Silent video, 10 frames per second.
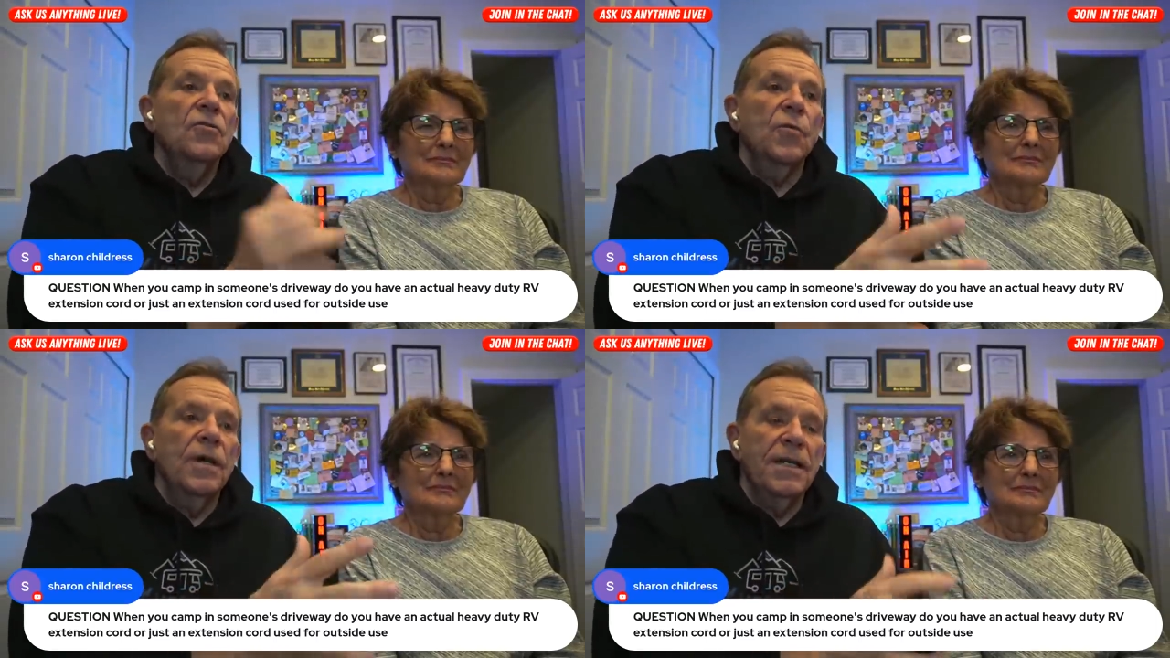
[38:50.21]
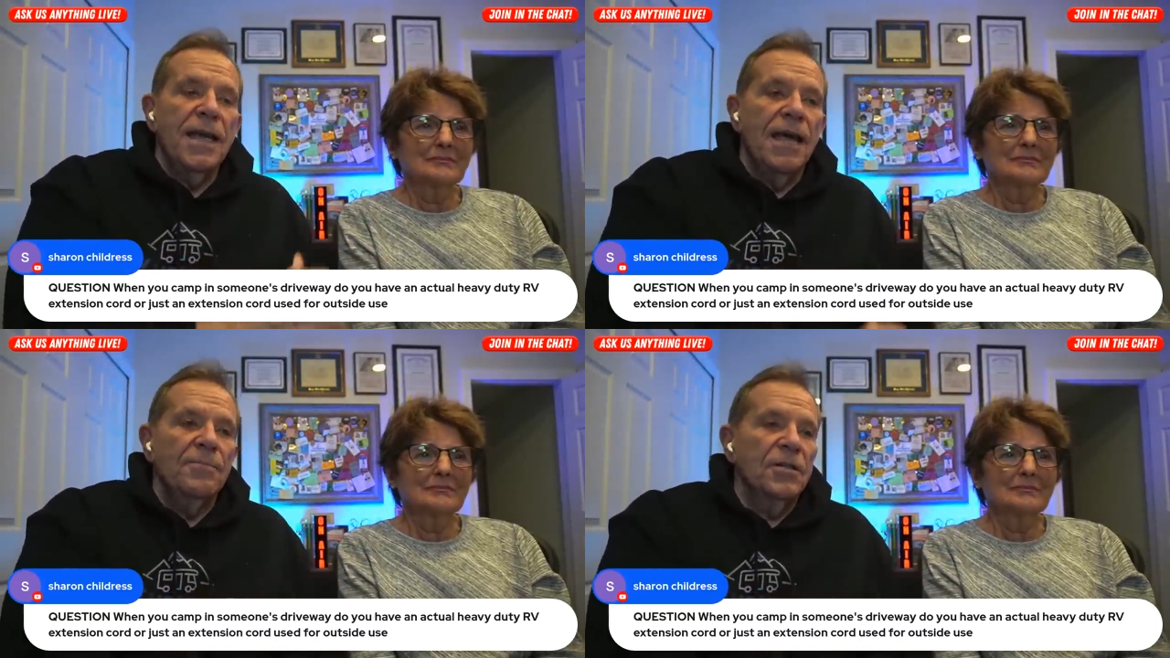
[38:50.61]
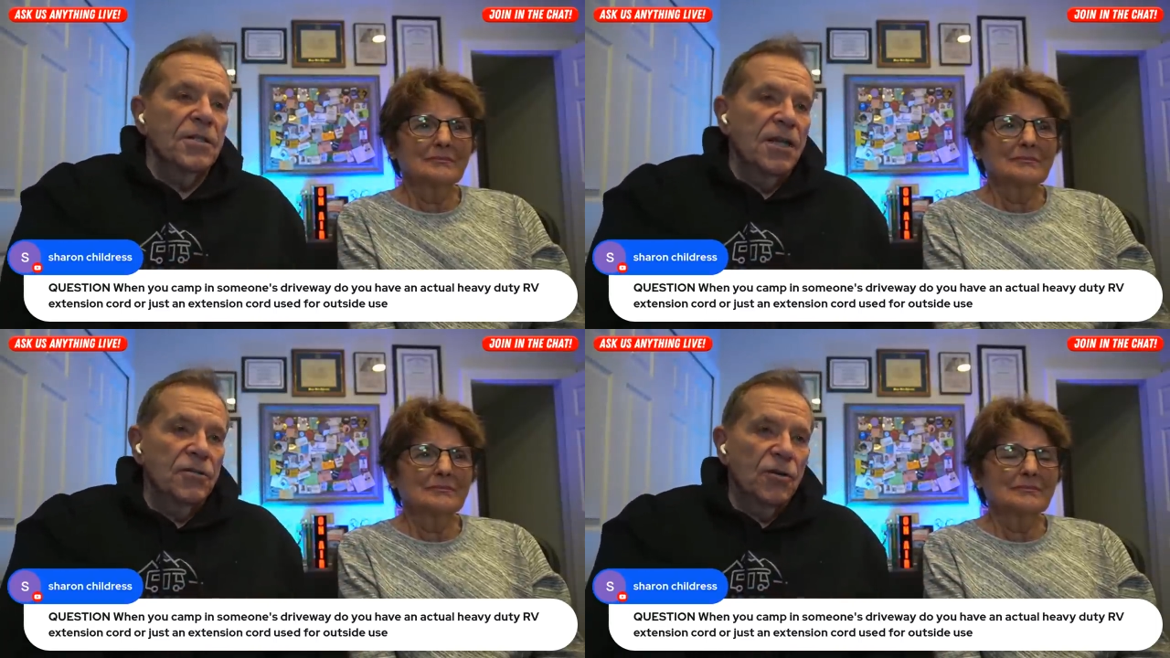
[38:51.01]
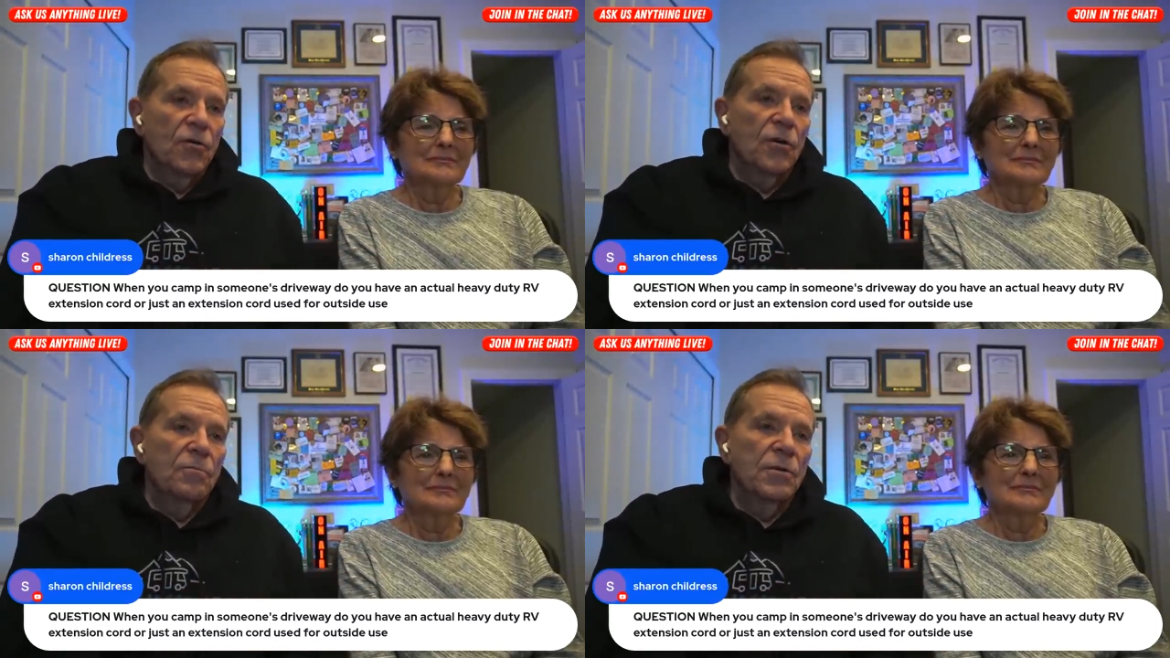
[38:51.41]
Speaker 1: 20-amp extension
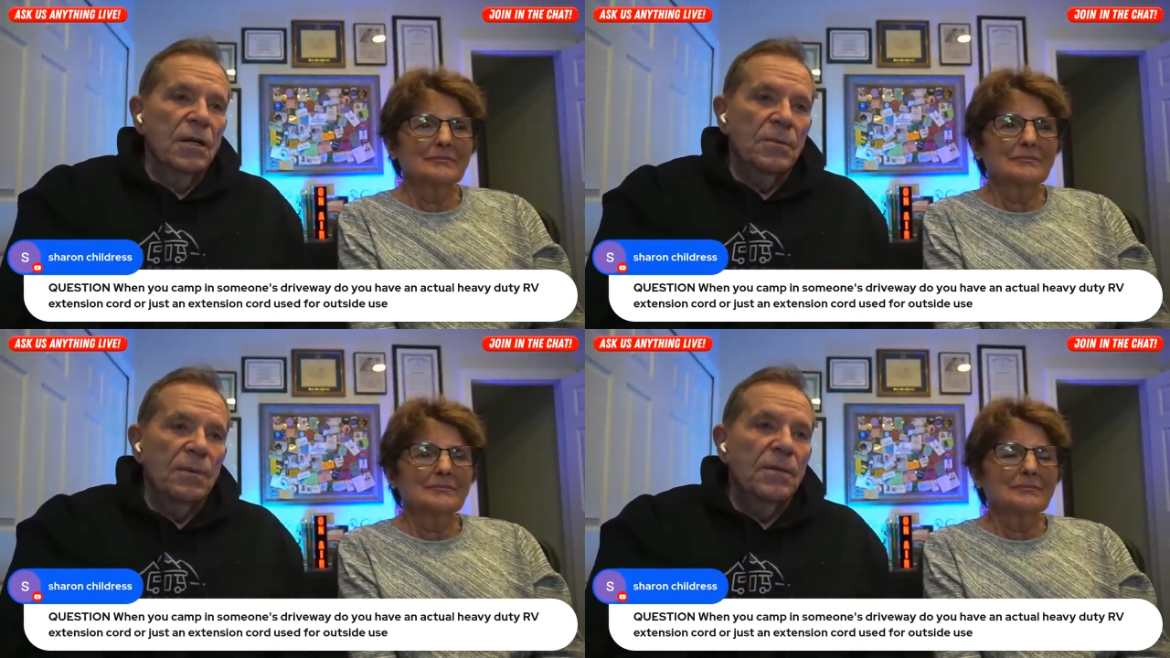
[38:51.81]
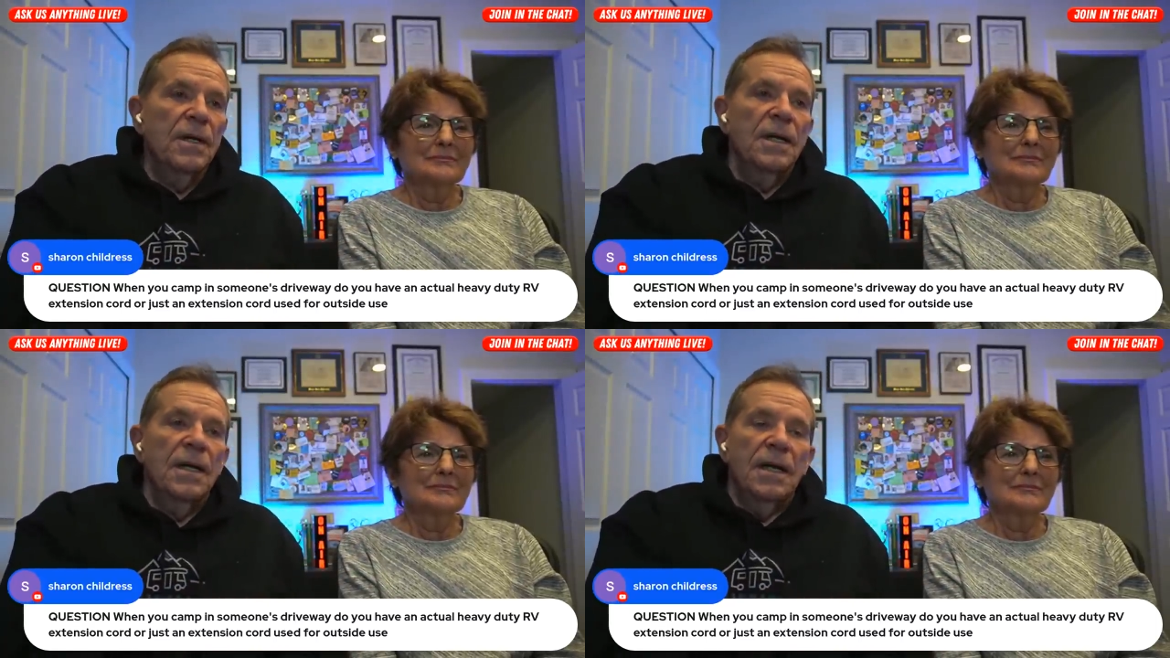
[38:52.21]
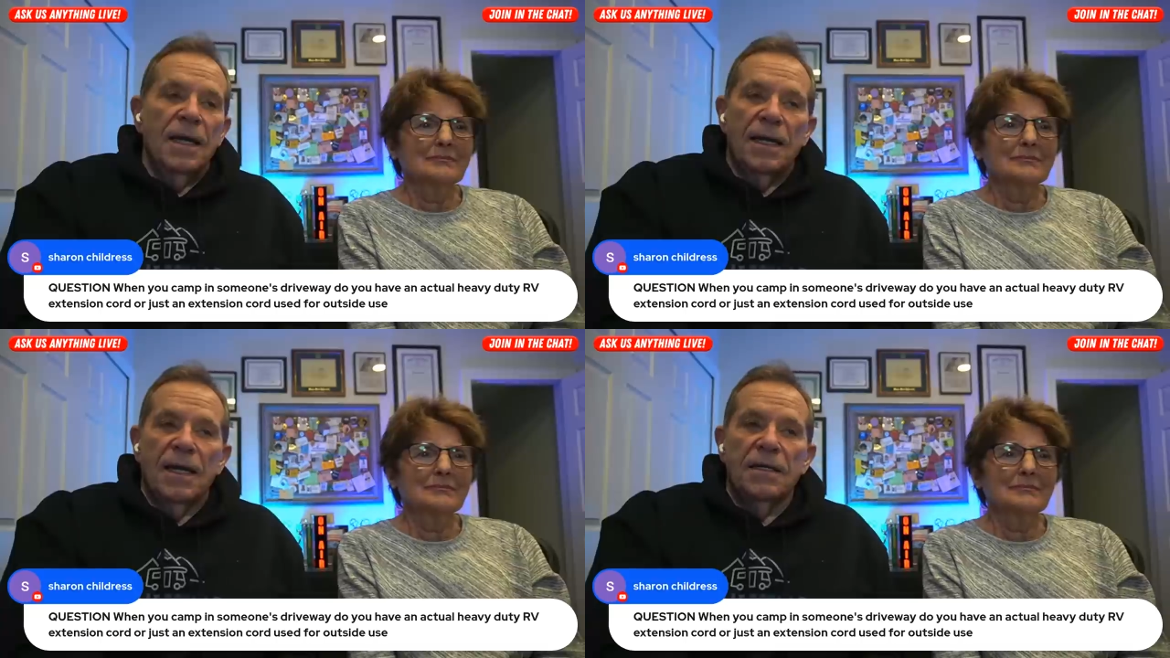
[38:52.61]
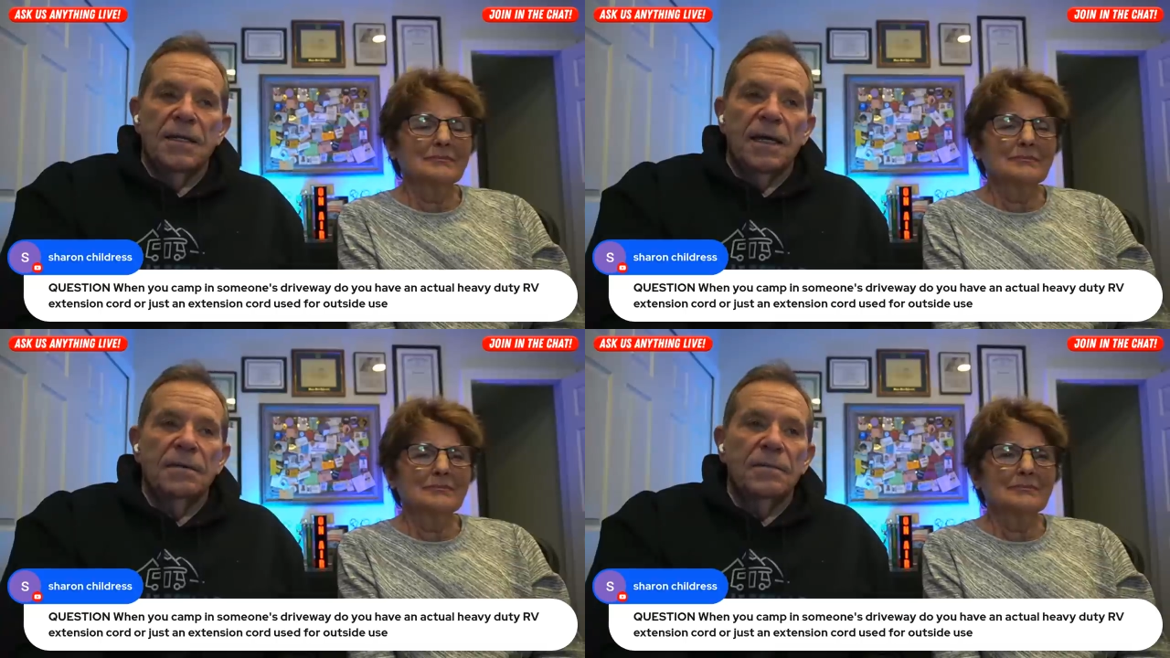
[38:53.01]
cord minimum,
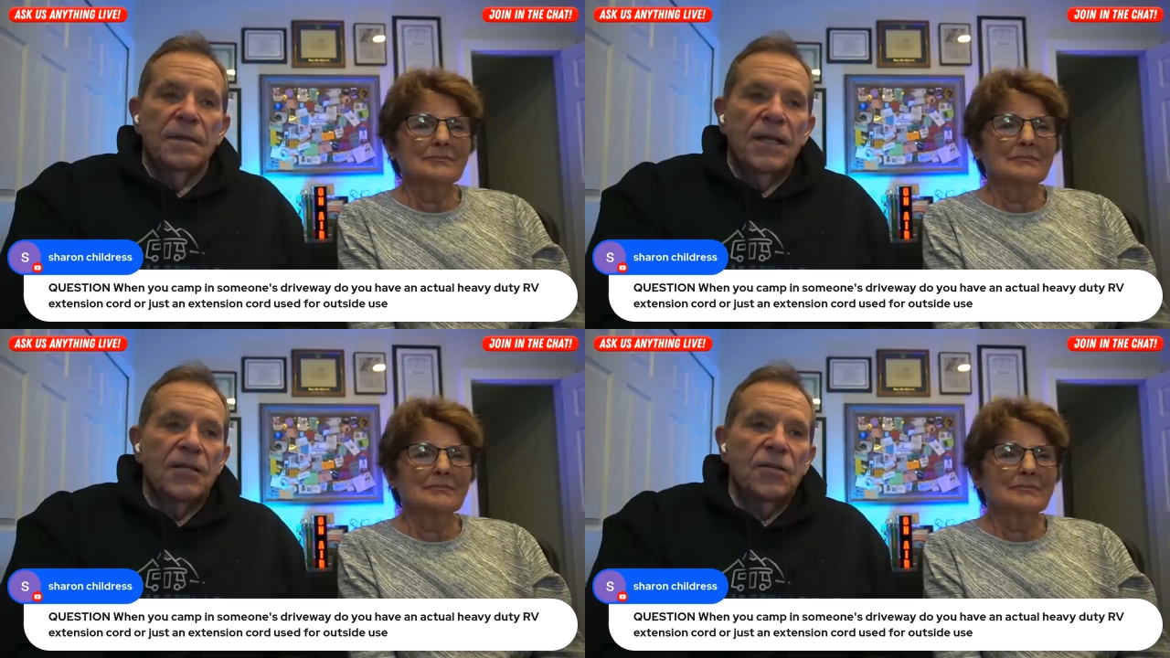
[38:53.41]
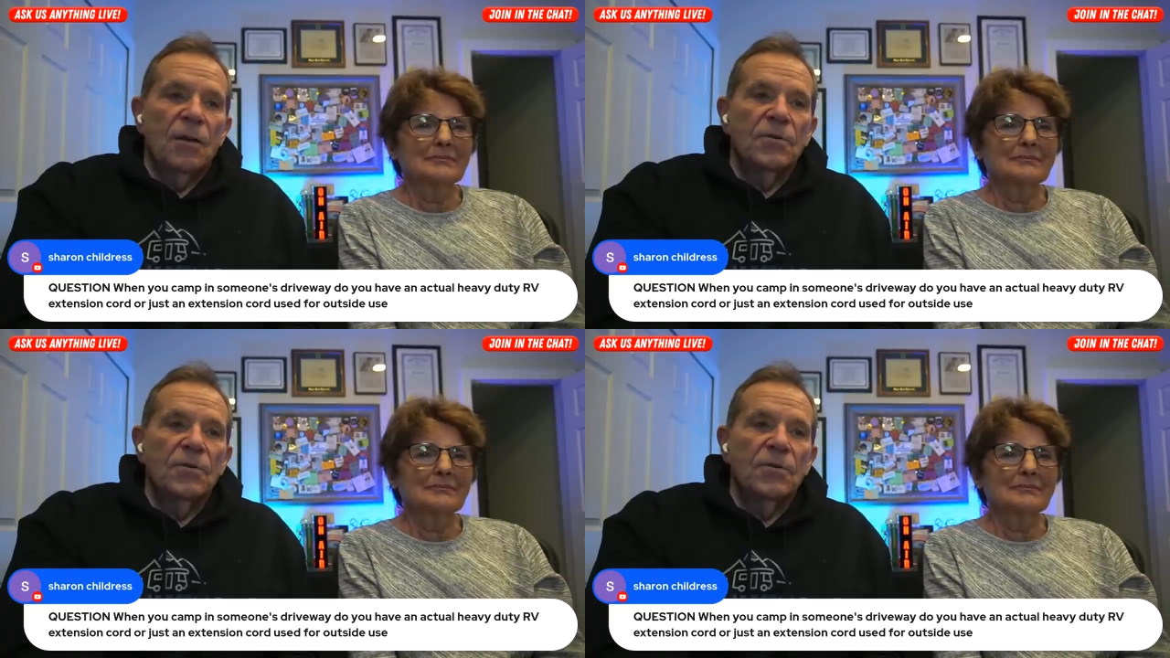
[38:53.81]
and that's all.